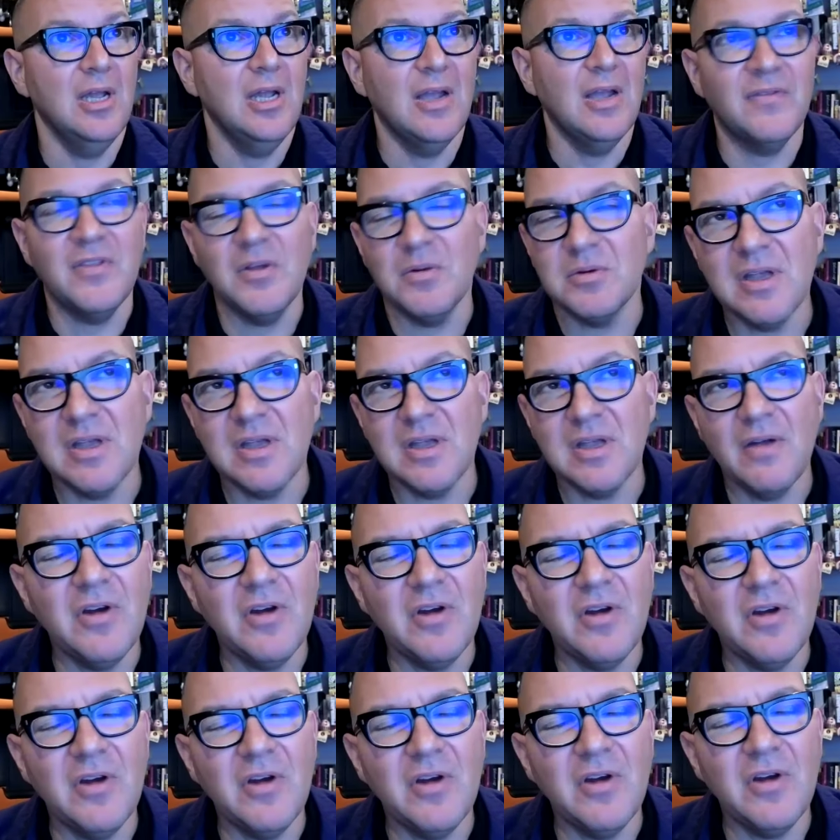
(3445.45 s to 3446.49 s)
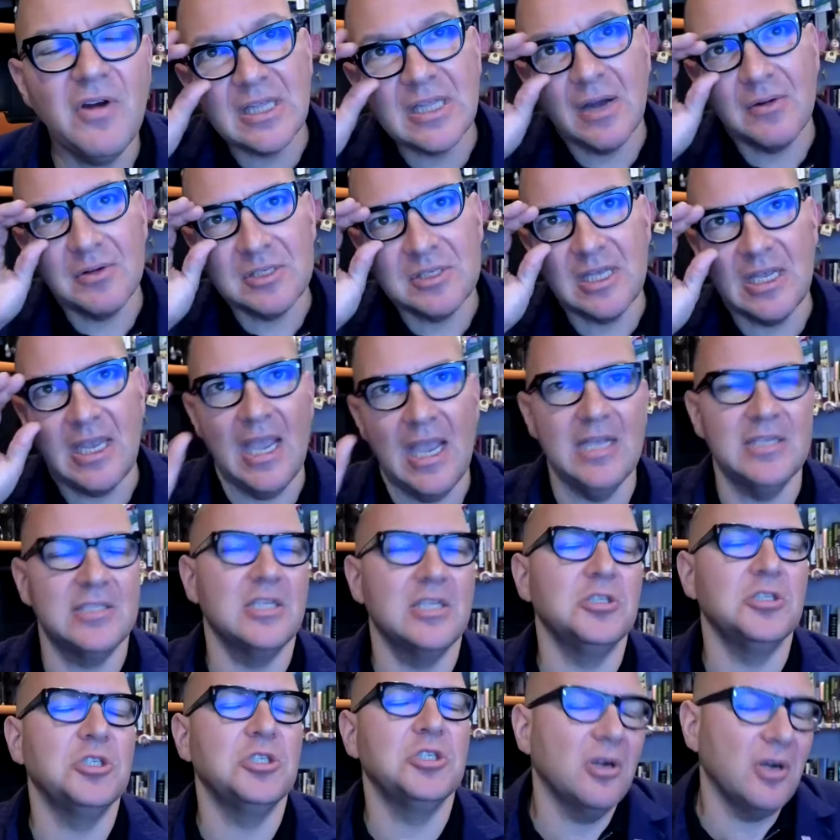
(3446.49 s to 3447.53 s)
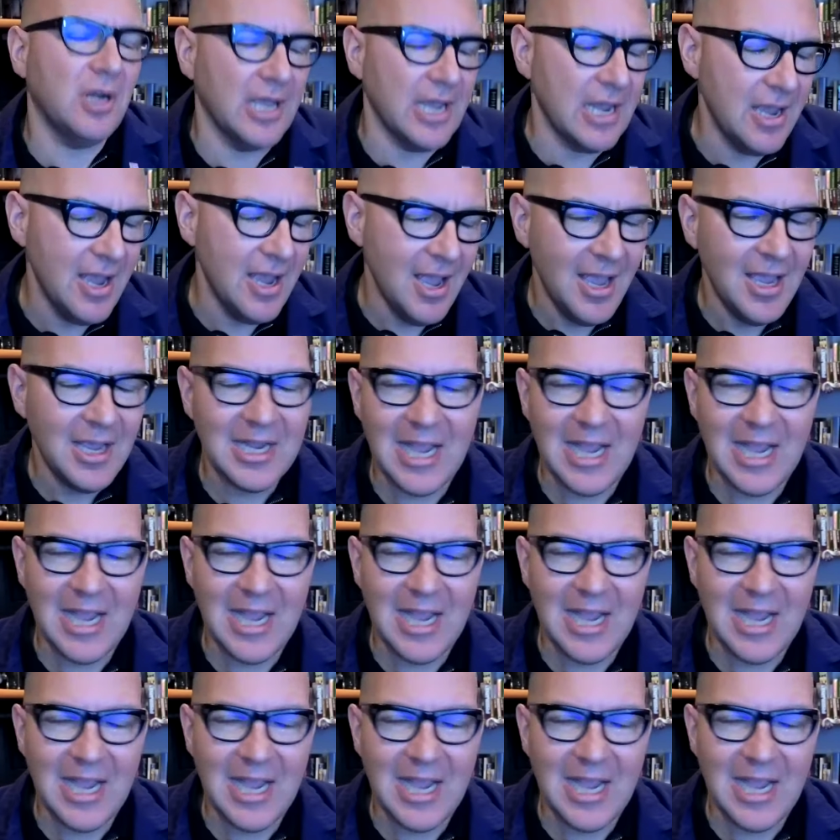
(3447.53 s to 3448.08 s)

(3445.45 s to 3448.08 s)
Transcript: If there was ever any doubt that that was the case, then surely